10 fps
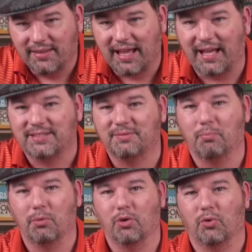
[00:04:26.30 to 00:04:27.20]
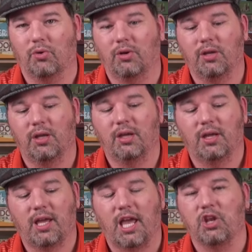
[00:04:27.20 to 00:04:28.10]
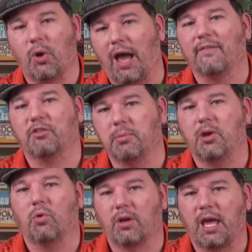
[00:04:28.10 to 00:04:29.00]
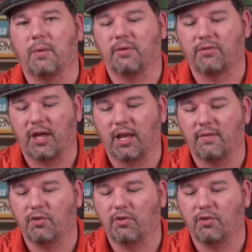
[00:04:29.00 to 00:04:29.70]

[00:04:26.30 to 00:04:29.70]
That's Mule. And you have to be okay with that.